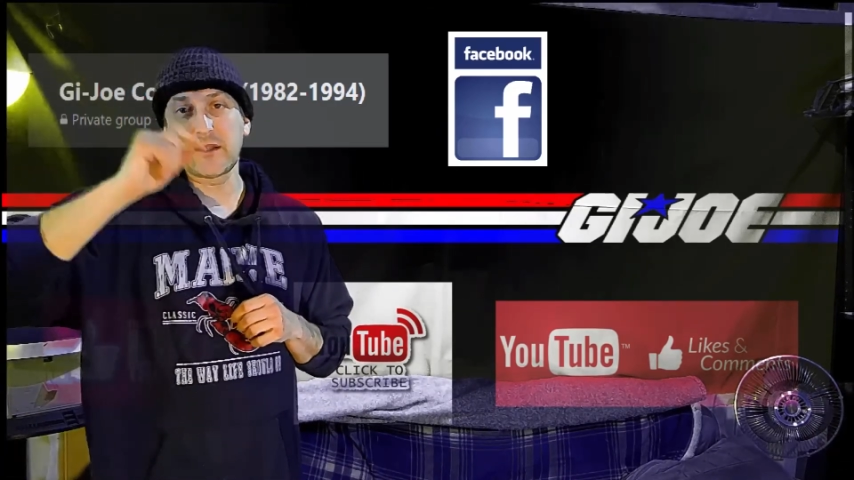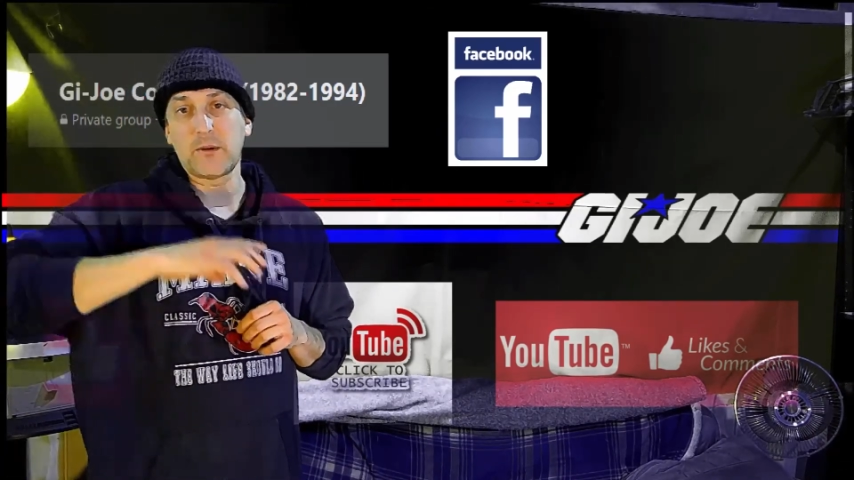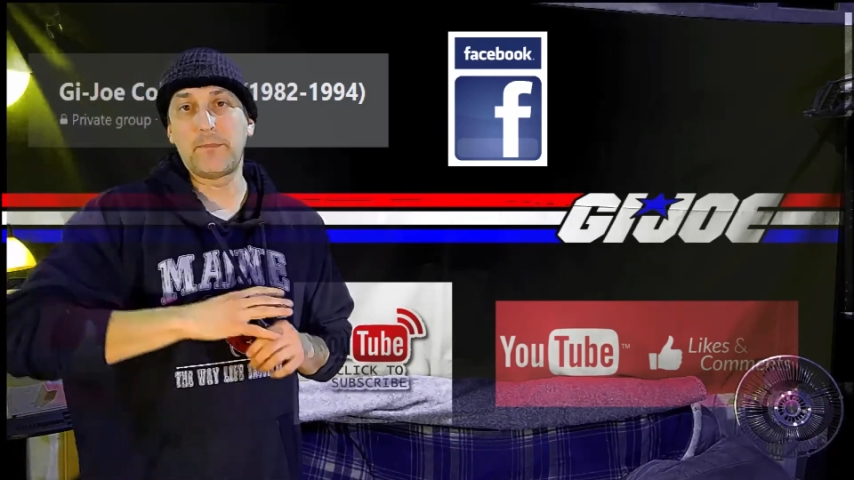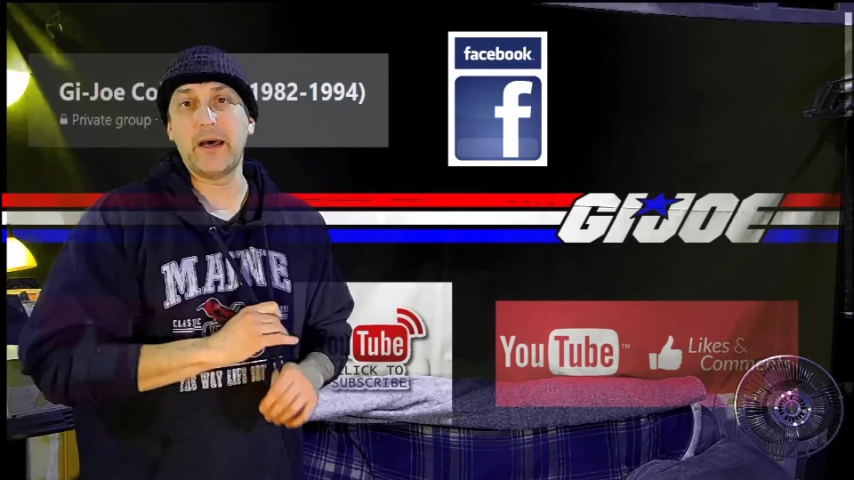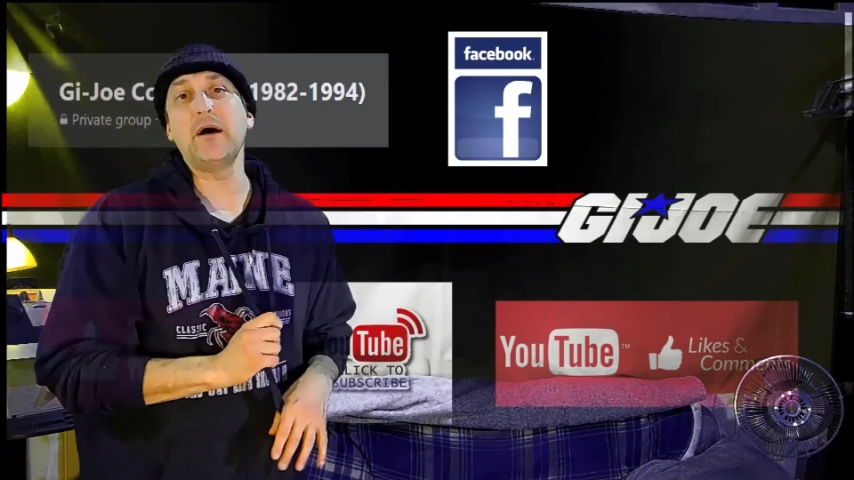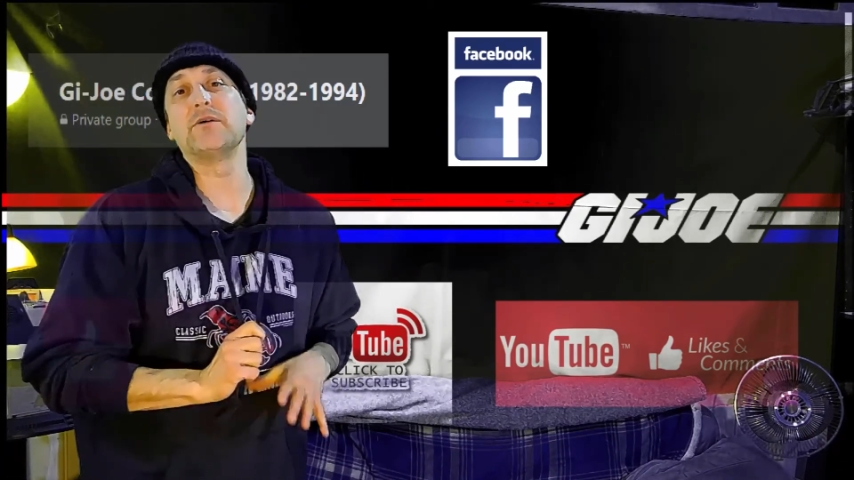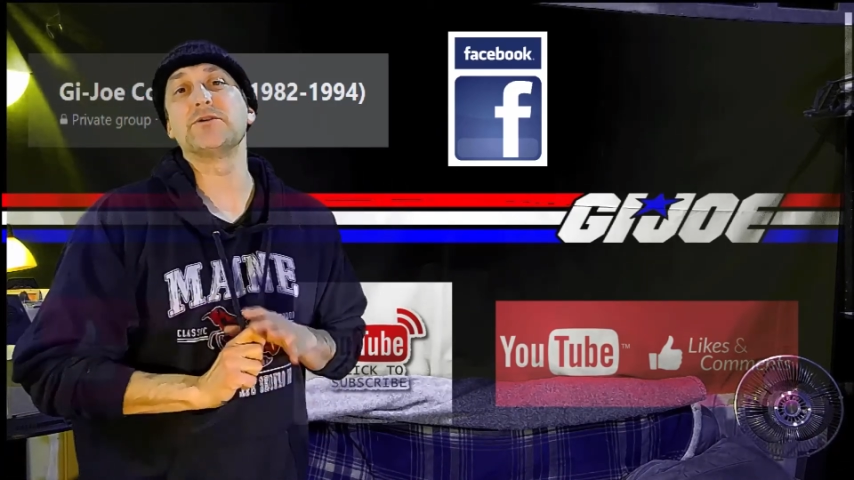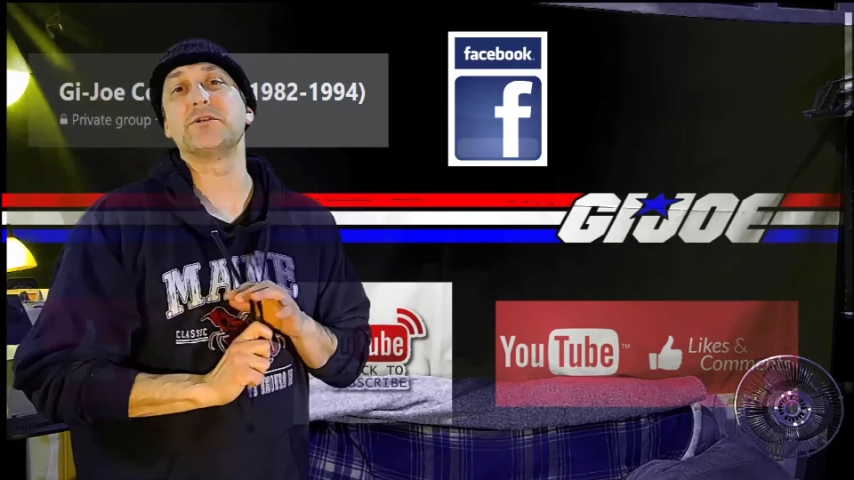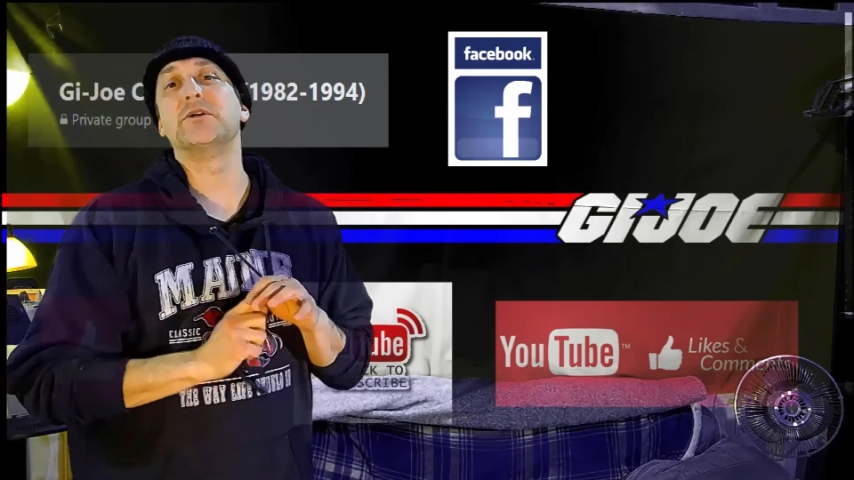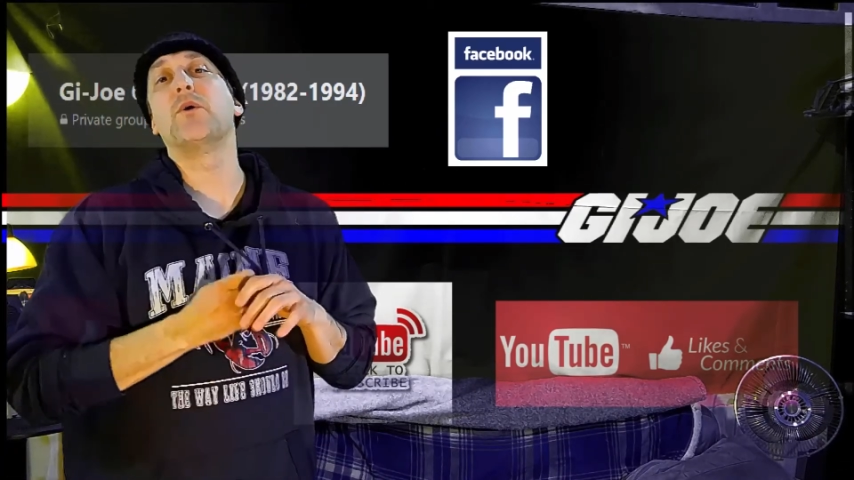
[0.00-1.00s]
little bell
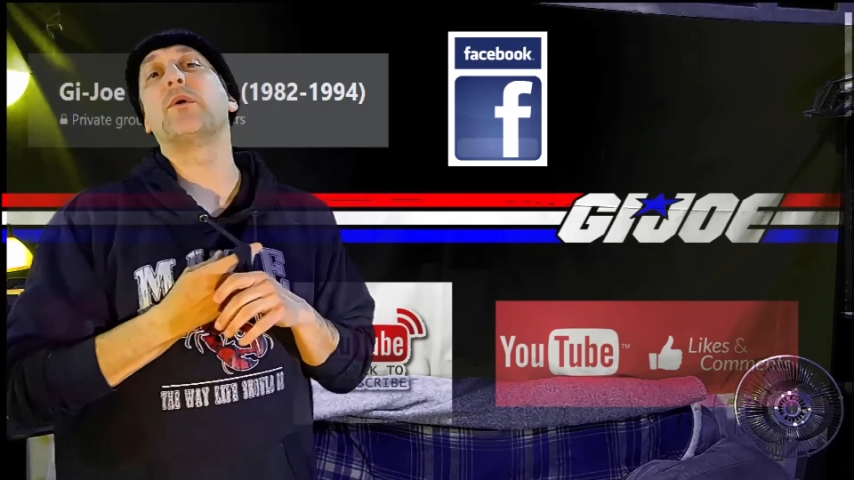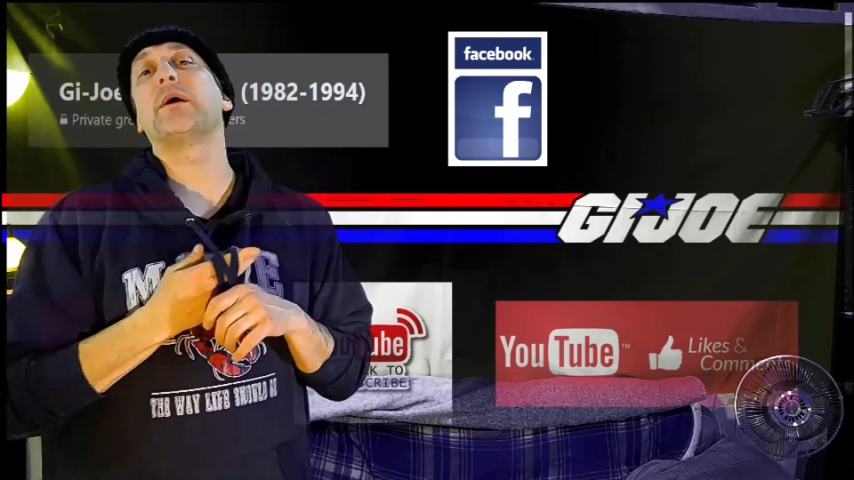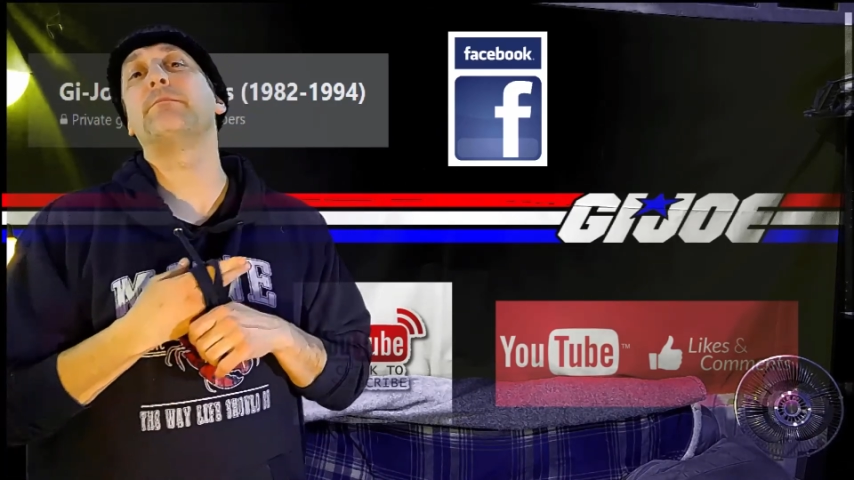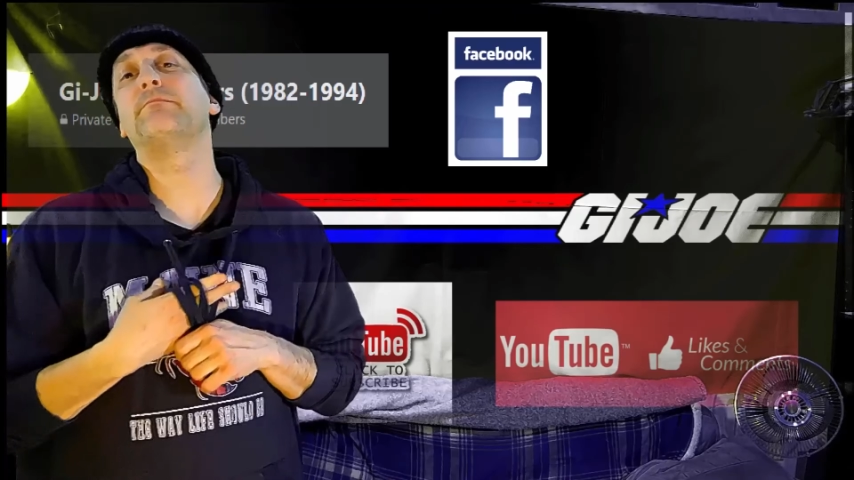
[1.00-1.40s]
so you know when